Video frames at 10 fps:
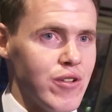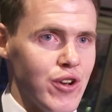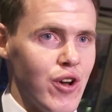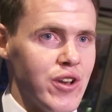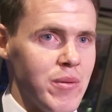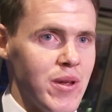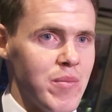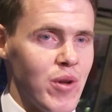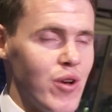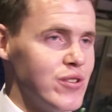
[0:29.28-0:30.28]
you know, there'll be
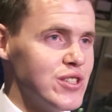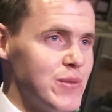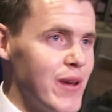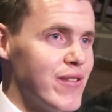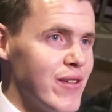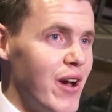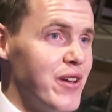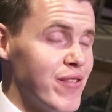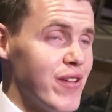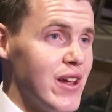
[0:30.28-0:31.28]
blood and sweat on
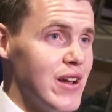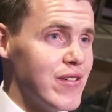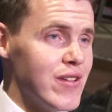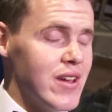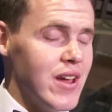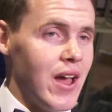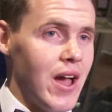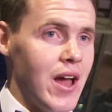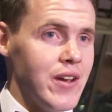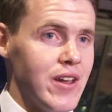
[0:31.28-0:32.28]
the field,
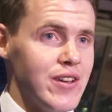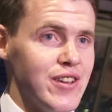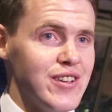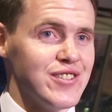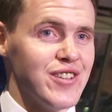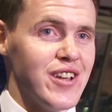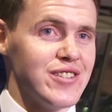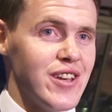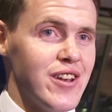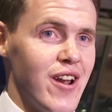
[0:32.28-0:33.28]
and then these
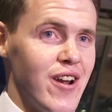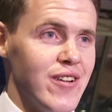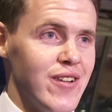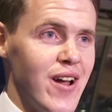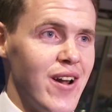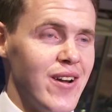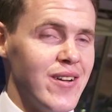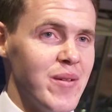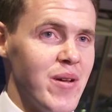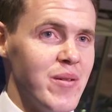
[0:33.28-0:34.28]
nights then are
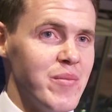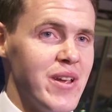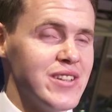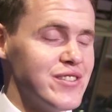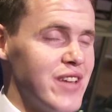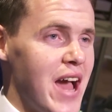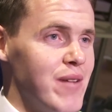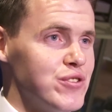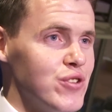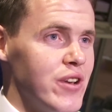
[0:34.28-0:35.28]
amazing to
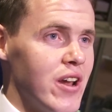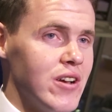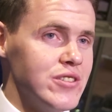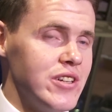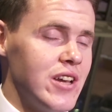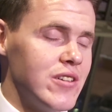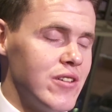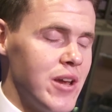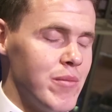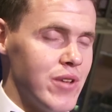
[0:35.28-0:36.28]
have, so yeah, because you get the
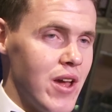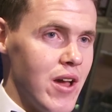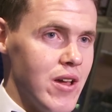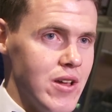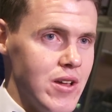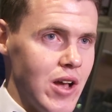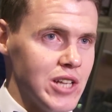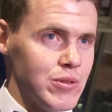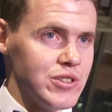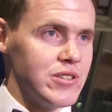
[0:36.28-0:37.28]
time to, I
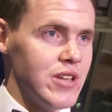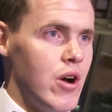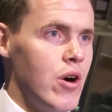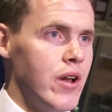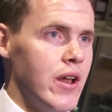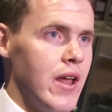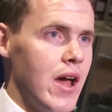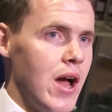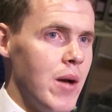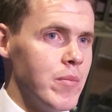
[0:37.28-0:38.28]
suppose, sit down
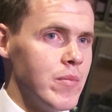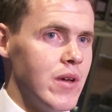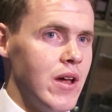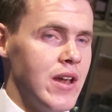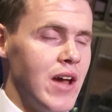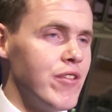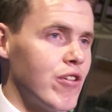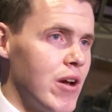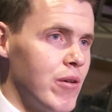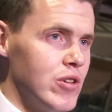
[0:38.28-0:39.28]
and have the
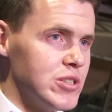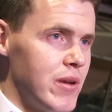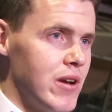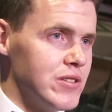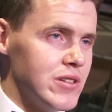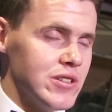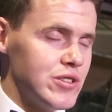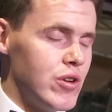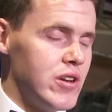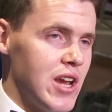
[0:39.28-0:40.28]
crack with those players, and it's
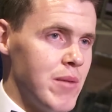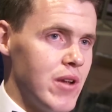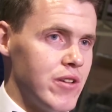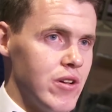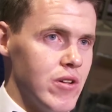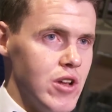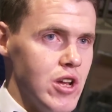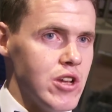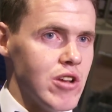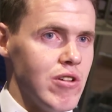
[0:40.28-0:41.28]
the only time that you
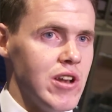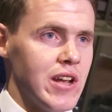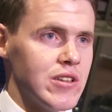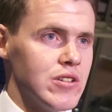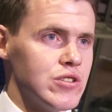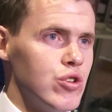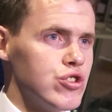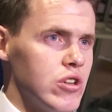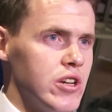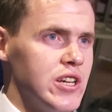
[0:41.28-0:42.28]
really get to
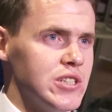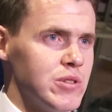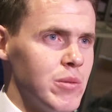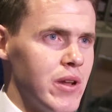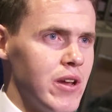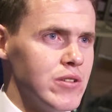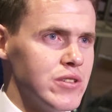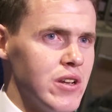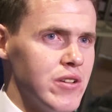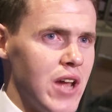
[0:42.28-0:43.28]
socialise with the players
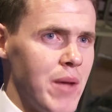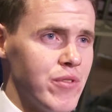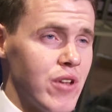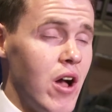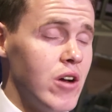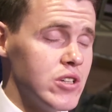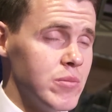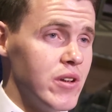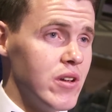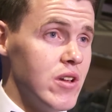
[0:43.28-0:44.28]
and talk to
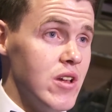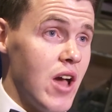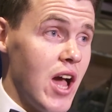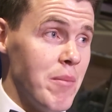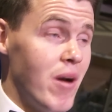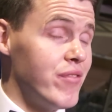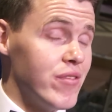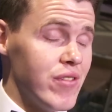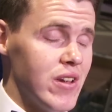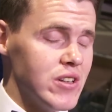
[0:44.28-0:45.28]
them on, off the
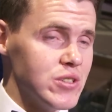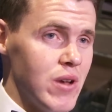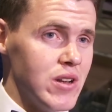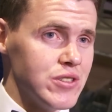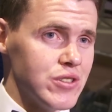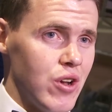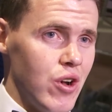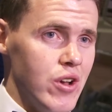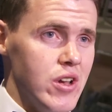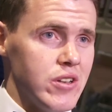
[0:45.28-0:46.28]
field as well.
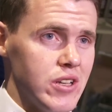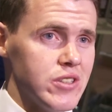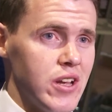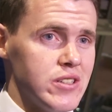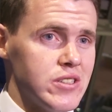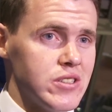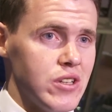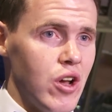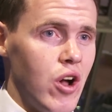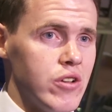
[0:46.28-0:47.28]
So these nights,
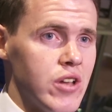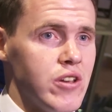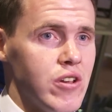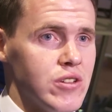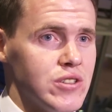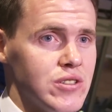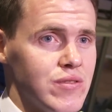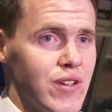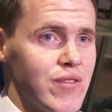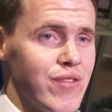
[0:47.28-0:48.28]
you know, 10
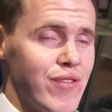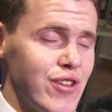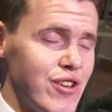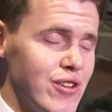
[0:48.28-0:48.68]
years, 15